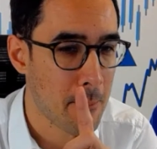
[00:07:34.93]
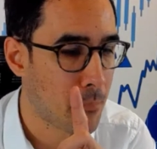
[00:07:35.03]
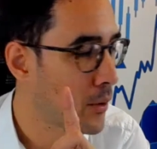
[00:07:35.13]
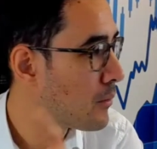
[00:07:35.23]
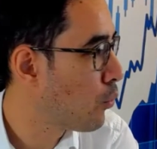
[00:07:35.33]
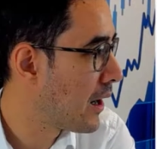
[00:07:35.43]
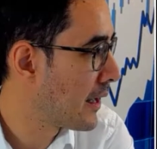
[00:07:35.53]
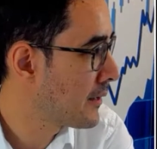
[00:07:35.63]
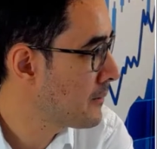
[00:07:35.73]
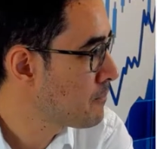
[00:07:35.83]
Point
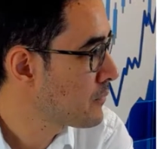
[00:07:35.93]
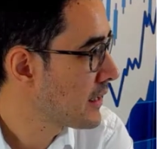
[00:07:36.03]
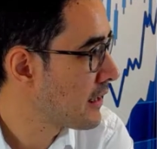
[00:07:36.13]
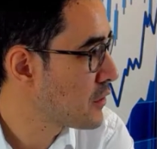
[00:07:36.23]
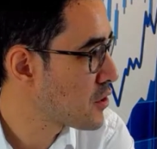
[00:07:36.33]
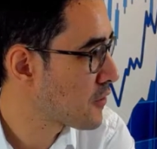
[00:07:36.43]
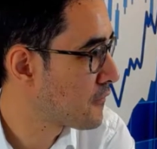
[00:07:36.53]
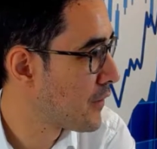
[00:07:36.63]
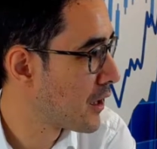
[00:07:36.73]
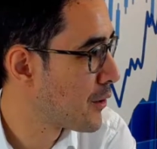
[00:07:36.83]
one, if you just
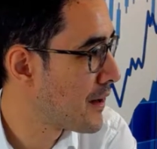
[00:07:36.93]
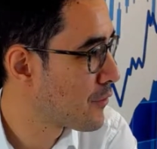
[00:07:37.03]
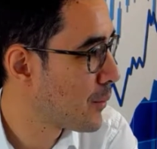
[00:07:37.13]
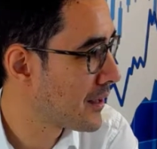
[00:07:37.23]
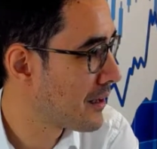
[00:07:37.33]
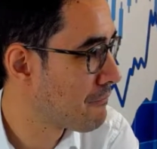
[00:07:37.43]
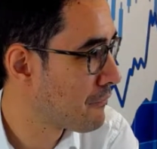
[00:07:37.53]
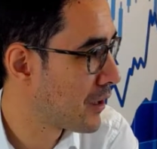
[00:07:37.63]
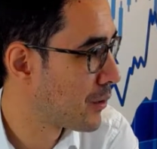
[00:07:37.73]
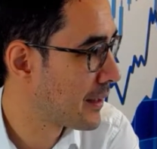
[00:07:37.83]
follow everyone I'm
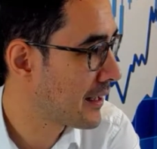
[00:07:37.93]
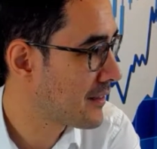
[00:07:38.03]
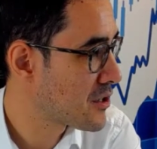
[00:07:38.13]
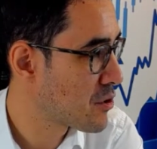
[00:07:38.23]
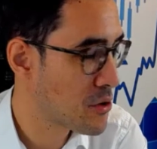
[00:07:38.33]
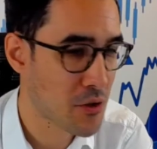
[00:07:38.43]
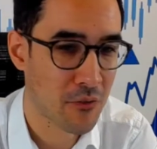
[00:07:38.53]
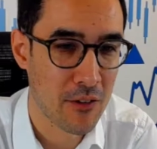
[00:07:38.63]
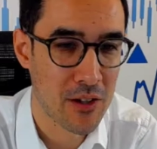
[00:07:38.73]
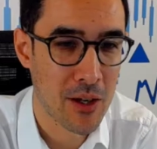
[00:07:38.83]
following, the
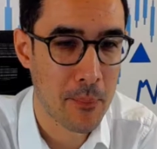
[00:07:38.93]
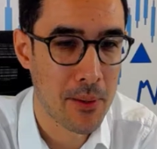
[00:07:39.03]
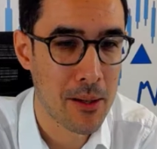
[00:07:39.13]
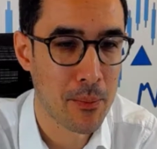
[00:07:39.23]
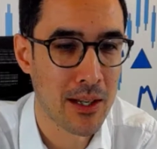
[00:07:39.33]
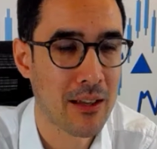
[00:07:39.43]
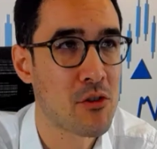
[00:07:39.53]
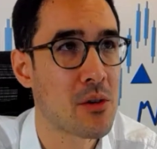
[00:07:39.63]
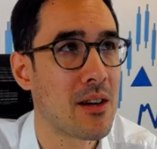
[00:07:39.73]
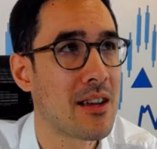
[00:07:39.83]
259 people, it gives
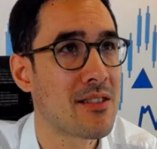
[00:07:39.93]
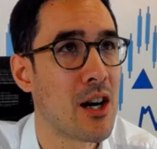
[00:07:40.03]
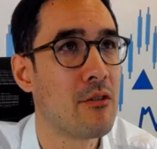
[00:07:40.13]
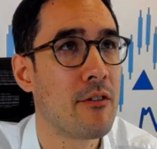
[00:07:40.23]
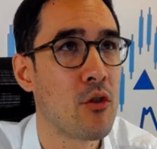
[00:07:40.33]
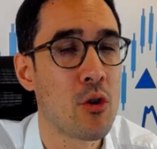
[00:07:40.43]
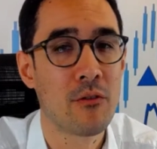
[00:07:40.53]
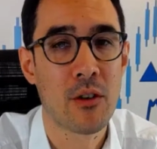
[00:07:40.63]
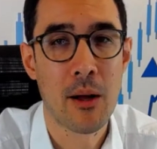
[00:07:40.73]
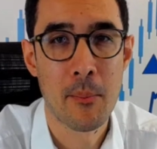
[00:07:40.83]
you a nice overview
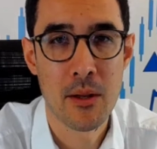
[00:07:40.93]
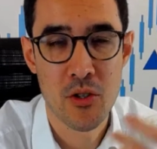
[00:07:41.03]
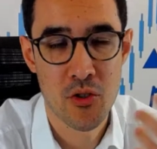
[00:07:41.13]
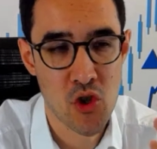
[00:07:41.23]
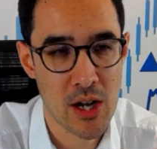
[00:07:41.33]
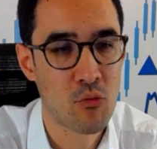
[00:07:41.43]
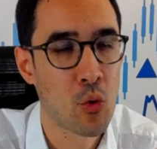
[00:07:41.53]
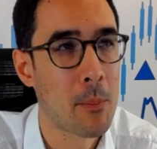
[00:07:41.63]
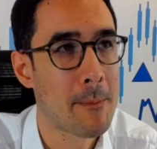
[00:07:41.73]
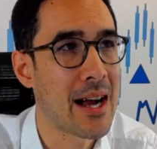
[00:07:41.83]
of just
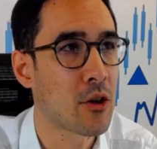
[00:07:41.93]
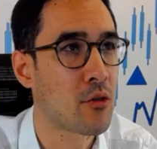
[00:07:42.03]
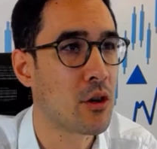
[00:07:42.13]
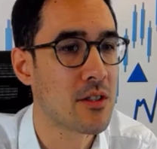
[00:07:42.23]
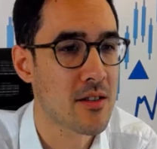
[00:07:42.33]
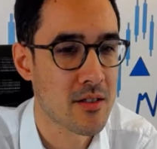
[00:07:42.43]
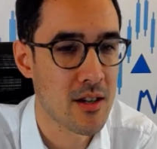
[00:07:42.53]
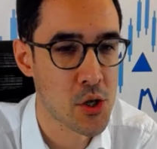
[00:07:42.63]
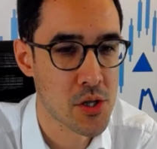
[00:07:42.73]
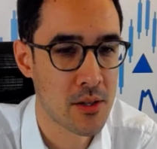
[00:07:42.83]
general macro
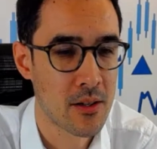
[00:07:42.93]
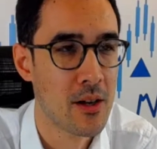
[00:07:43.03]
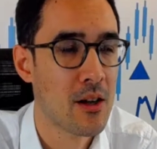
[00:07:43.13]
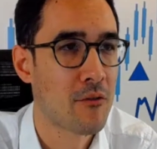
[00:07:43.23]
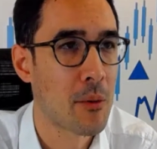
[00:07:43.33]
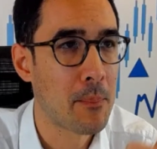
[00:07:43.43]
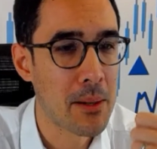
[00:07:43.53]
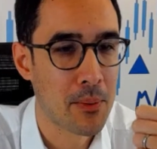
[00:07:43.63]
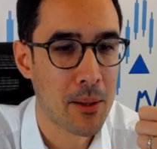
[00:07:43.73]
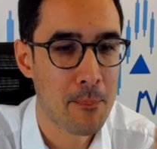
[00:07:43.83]
discussion from
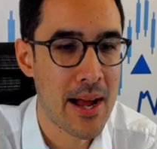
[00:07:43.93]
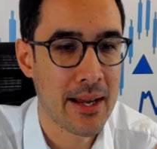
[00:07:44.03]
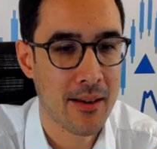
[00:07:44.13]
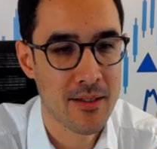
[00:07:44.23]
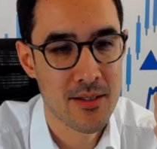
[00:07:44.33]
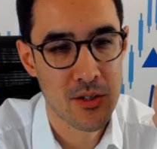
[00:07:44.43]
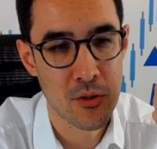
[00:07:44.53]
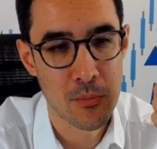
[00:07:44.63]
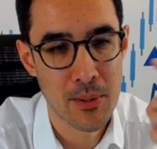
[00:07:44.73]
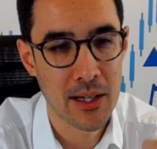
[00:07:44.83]
people at banks
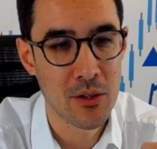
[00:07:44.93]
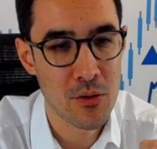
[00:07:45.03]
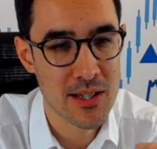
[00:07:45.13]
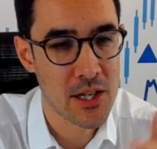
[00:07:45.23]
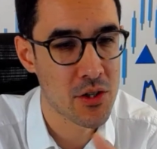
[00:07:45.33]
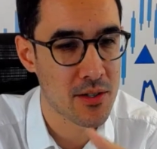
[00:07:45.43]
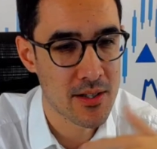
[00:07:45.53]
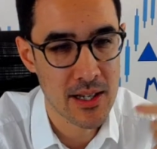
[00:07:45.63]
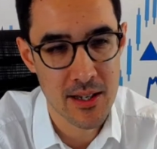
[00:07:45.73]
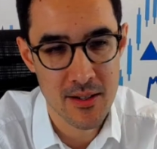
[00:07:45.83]
to big news
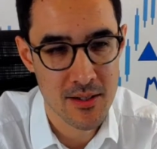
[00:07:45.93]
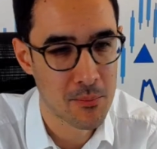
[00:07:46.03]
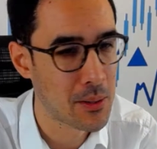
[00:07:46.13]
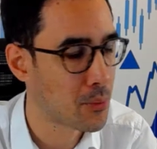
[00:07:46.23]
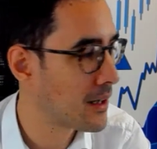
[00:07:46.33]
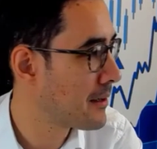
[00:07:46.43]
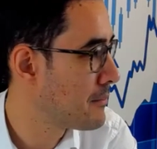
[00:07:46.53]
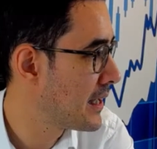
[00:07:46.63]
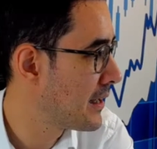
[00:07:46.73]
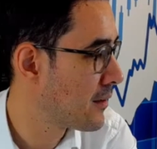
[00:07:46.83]
agencies to people like
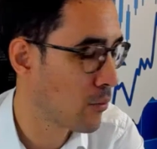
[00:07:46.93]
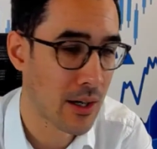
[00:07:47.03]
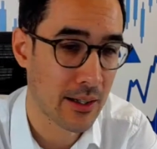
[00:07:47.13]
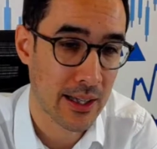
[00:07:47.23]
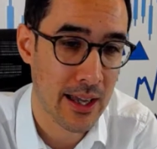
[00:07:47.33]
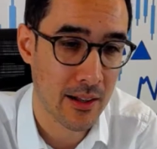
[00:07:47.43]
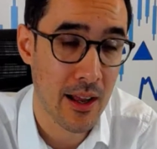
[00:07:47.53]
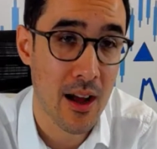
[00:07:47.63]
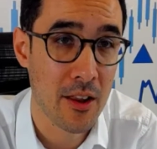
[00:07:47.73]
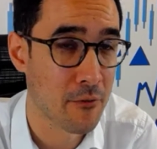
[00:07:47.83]
me working at
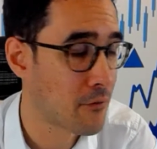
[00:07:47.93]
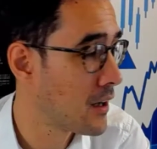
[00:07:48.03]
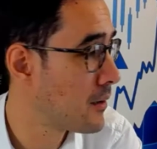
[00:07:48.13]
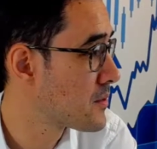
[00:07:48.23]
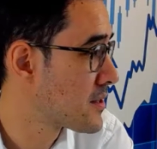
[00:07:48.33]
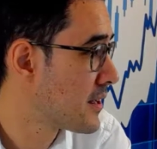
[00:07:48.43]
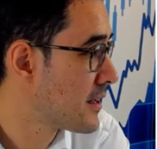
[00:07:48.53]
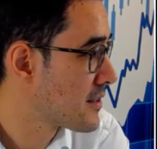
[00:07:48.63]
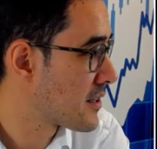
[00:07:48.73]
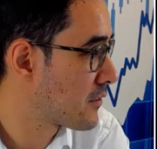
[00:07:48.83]
other firms.
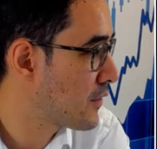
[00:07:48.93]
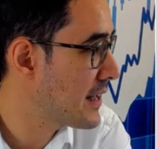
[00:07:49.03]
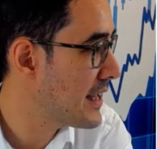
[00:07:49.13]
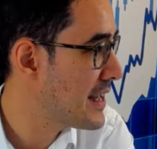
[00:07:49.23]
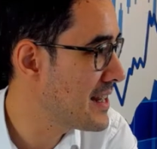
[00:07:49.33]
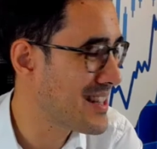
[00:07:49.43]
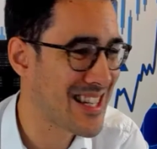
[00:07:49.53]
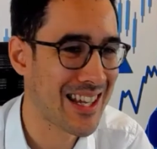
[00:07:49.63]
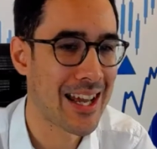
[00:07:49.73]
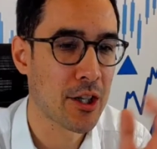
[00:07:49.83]
So it's very easy
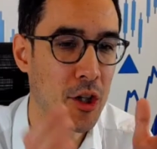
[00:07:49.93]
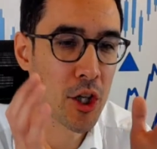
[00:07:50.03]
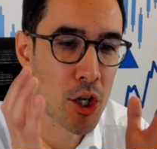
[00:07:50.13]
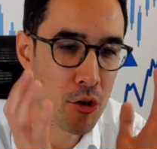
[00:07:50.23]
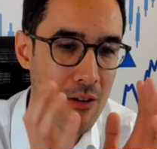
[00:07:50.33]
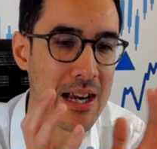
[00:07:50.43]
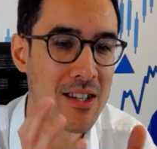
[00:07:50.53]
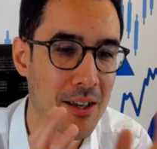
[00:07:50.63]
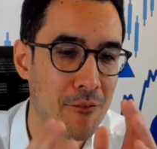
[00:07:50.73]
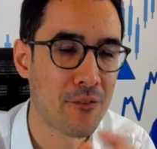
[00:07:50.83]
to get a
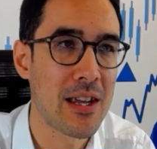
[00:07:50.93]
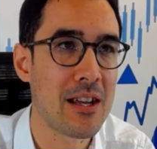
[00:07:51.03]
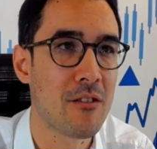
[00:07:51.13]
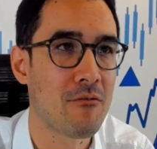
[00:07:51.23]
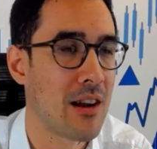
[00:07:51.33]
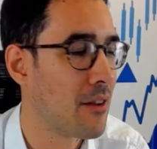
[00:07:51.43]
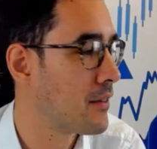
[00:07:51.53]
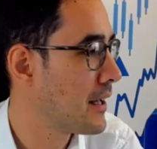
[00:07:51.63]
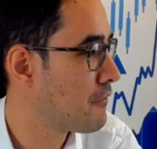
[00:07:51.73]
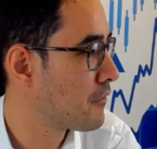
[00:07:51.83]
curated feed of
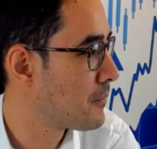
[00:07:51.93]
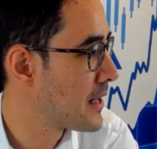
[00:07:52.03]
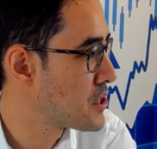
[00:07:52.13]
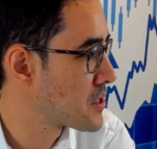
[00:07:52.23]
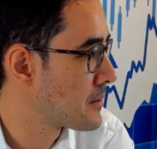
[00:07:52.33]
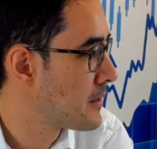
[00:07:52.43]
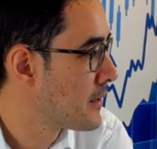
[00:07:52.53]
relevant information.